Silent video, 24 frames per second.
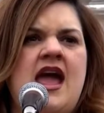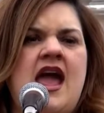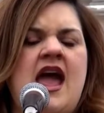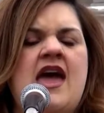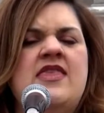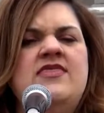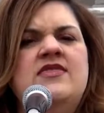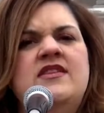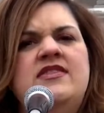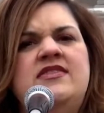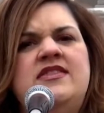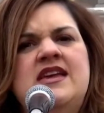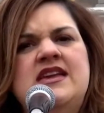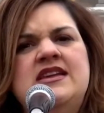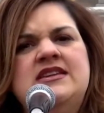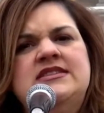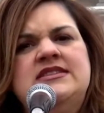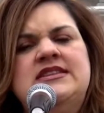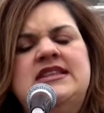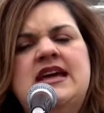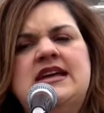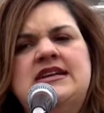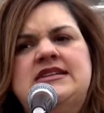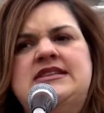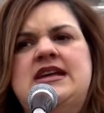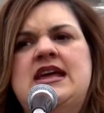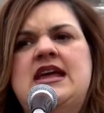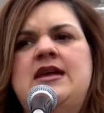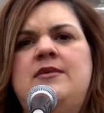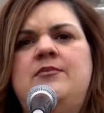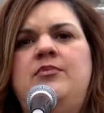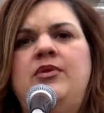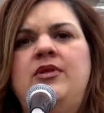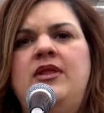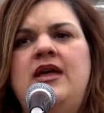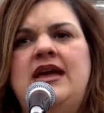and the things that take
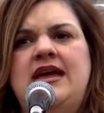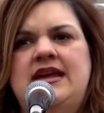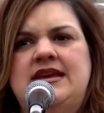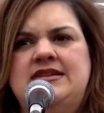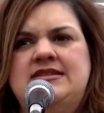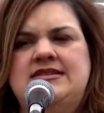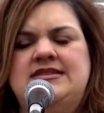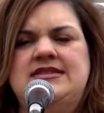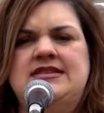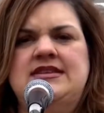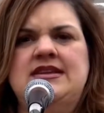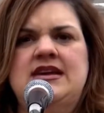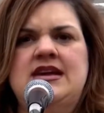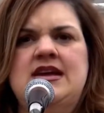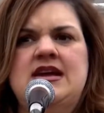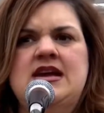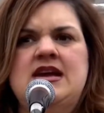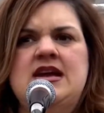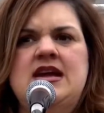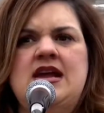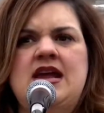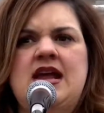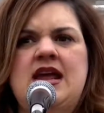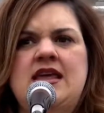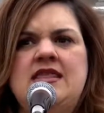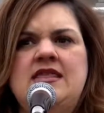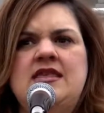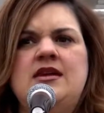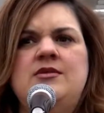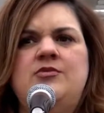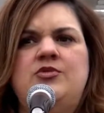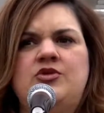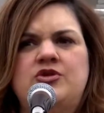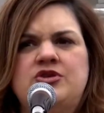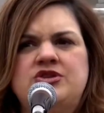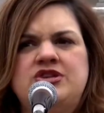place in the
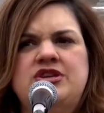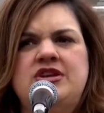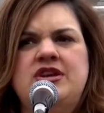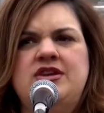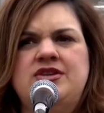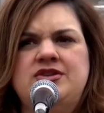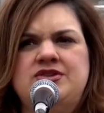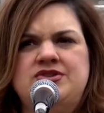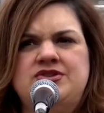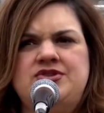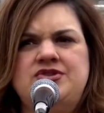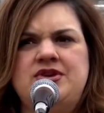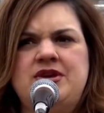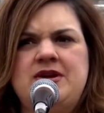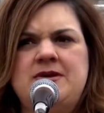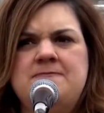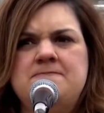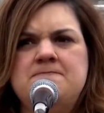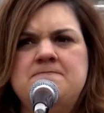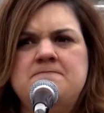abortion industry.